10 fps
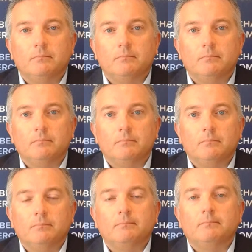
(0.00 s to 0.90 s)

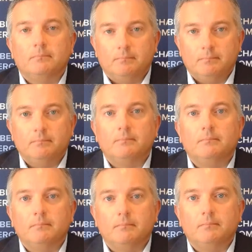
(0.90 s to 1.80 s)

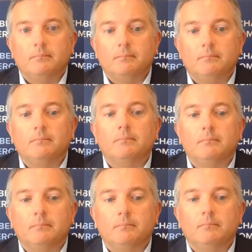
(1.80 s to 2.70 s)

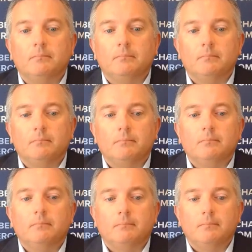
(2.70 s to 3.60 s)

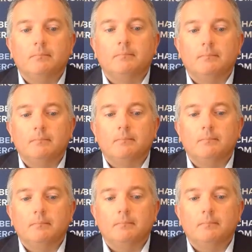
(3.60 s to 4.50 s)

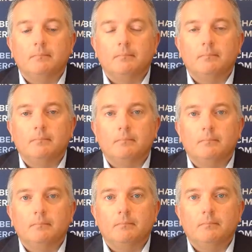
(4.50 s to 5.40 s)

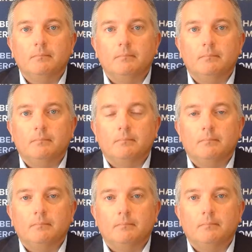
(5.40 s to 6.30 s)

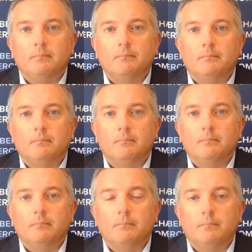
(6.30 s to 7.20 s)

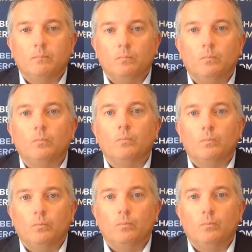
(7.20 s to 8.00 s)
No words are spoken by the person on screen.